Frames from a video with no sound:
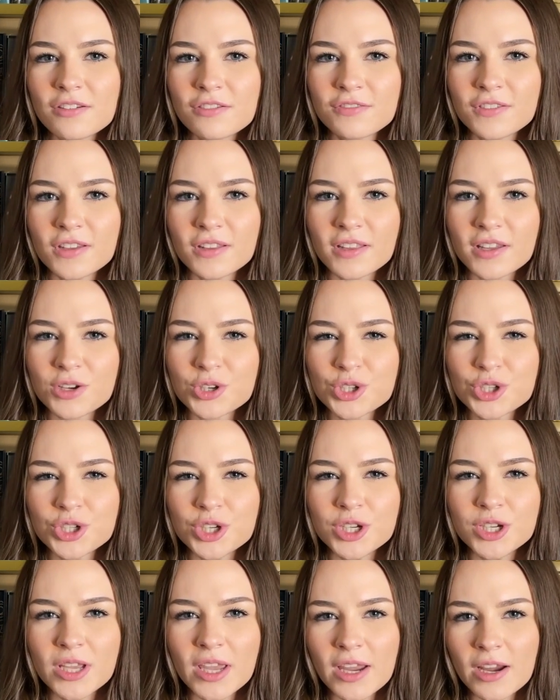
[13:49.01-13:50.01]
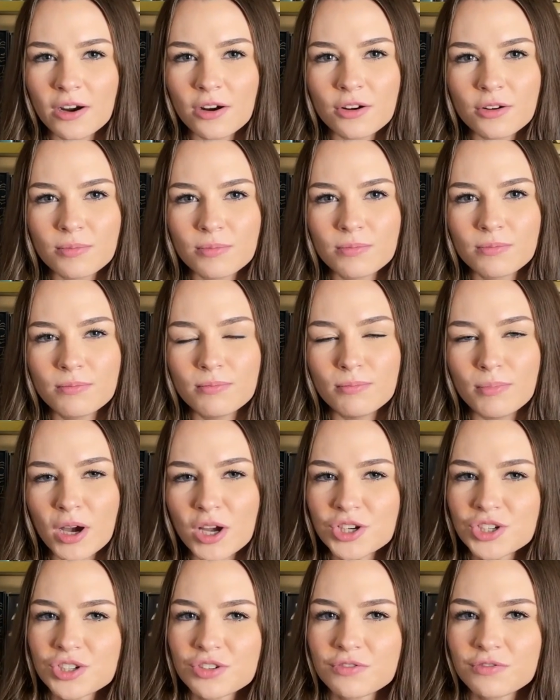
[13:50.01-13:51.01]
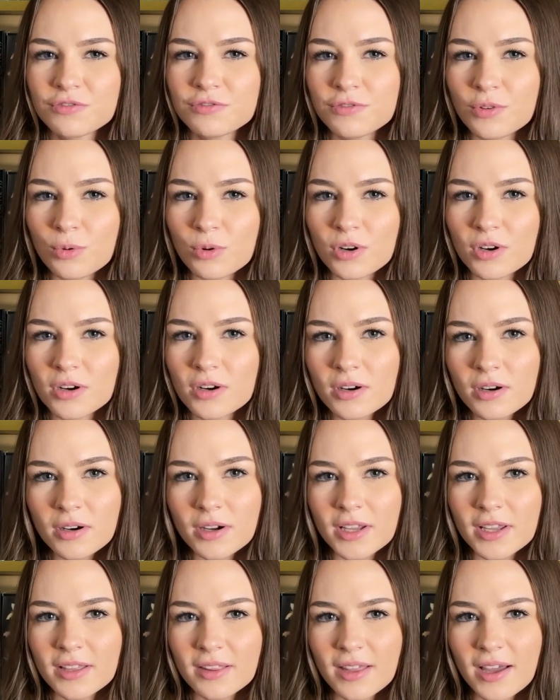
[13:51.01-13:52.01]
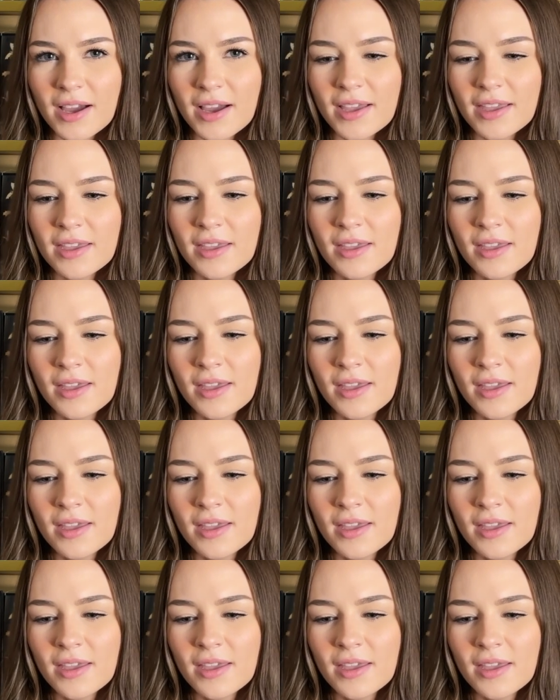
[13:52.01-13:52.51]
feel like she cared much for Eli.